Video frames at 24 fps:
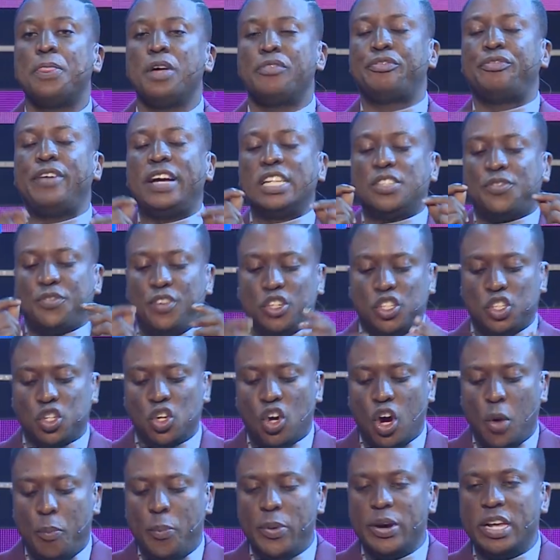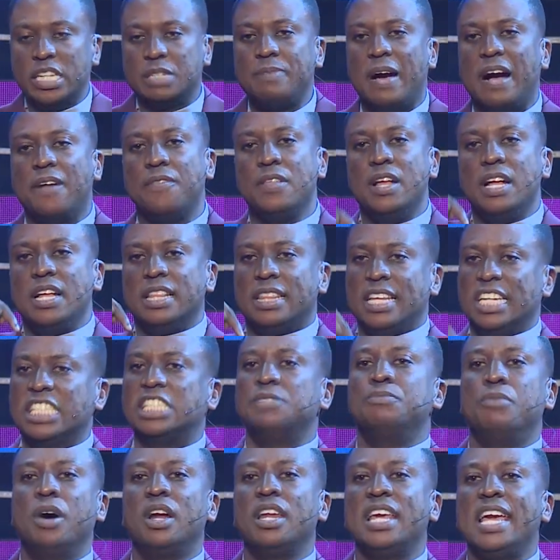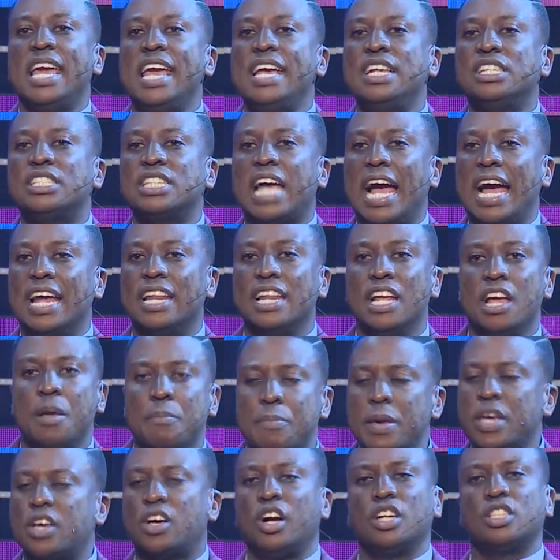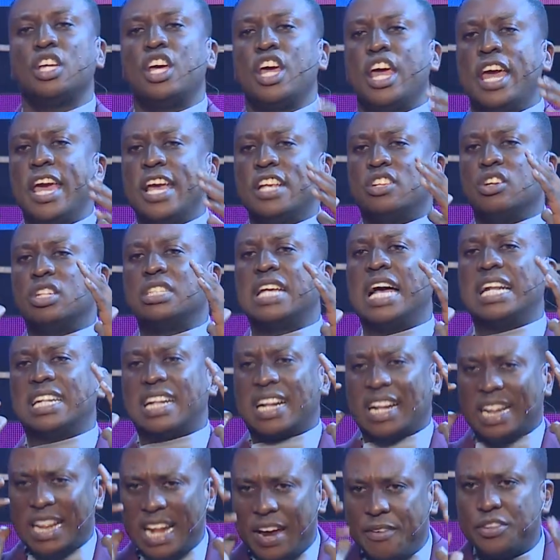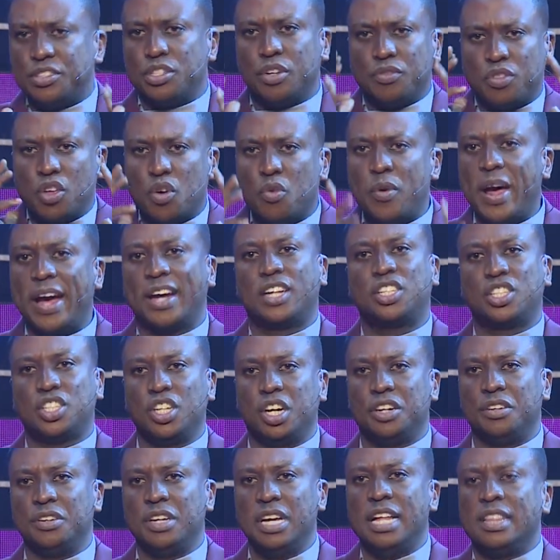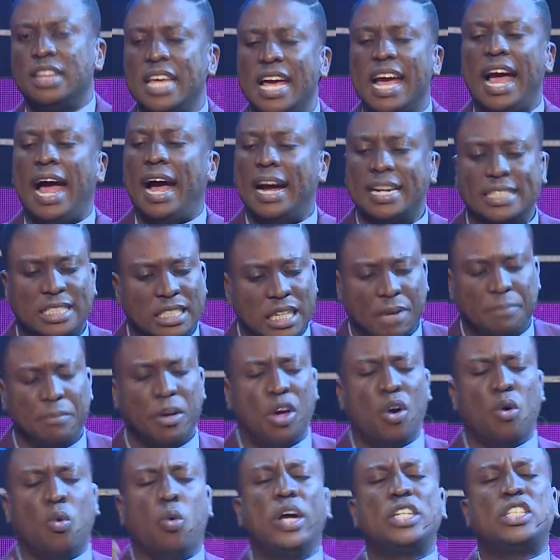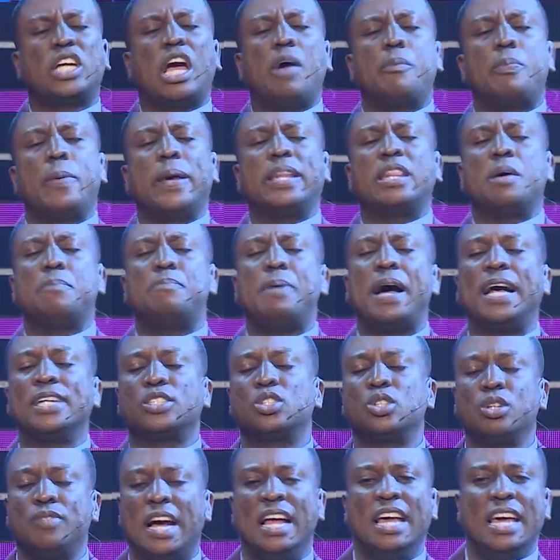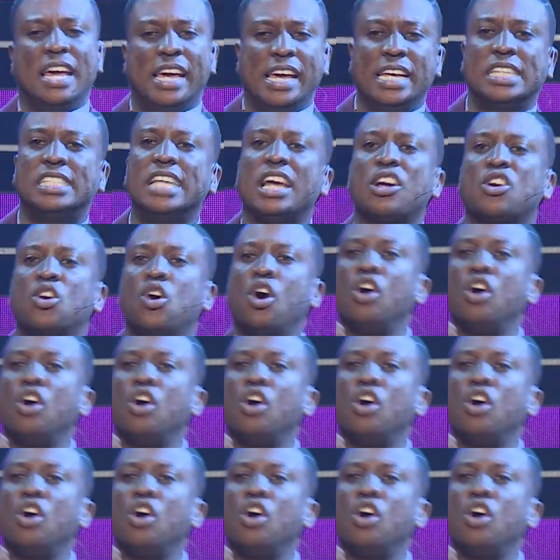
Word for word: The first fish who opened his mouth, there's money inside, because he just had clarity of direction. They asked him, where shall I bear the Passover? He said,